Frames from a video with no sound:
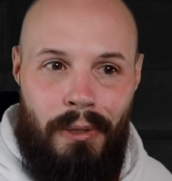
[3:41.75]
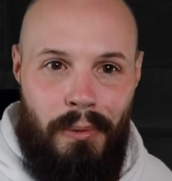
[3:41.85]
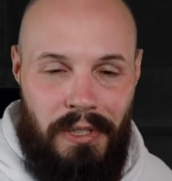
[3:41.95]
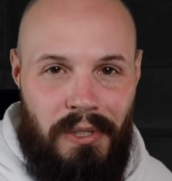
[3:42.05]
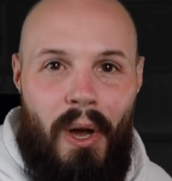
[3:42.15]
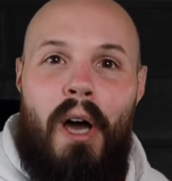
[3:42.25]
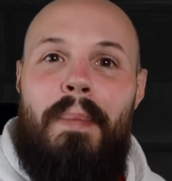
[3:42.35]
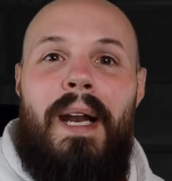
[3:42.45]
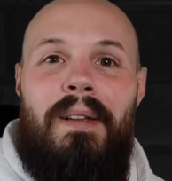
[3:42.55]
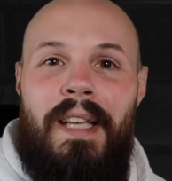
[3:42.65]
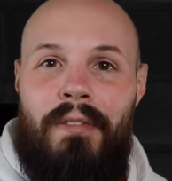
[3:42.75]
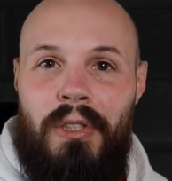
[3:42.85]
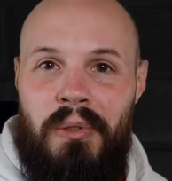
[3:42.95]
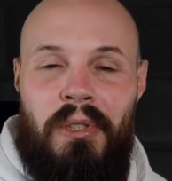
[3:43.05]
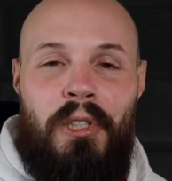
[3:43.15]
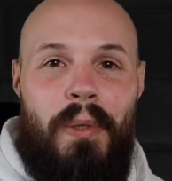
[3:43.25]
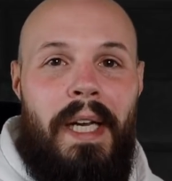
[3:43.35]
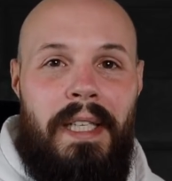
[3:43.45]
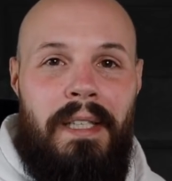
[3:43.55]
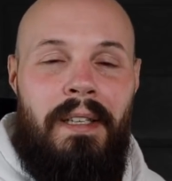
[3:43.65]
We just automatically have a user
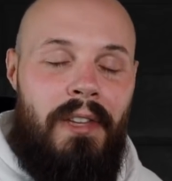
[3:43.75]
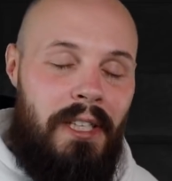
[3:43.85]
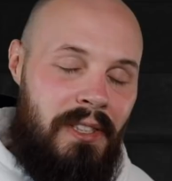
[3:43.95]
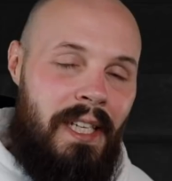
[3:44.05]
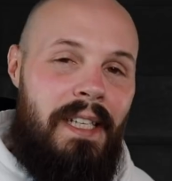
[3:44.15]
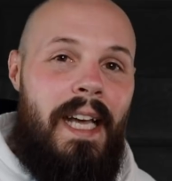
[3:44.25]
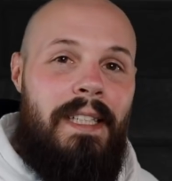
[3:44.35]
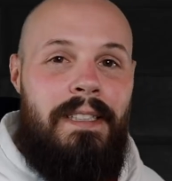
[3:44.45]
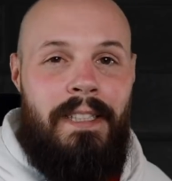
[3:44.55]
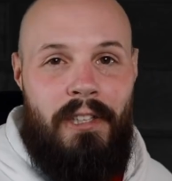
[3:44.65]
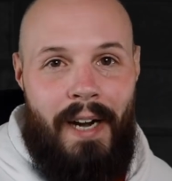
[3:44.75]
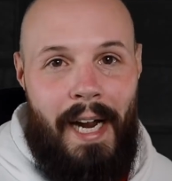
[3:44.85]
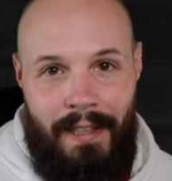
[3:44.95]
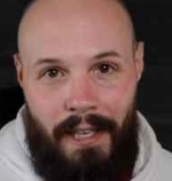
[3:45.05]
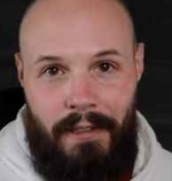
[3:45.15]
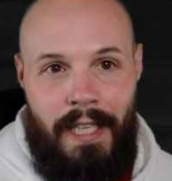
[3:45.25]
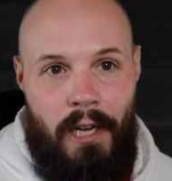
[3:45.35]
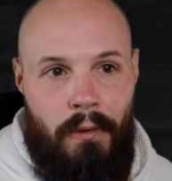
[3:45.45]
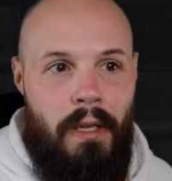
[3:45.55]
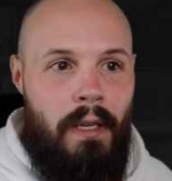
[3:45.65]
created that is connected to their iCloud account.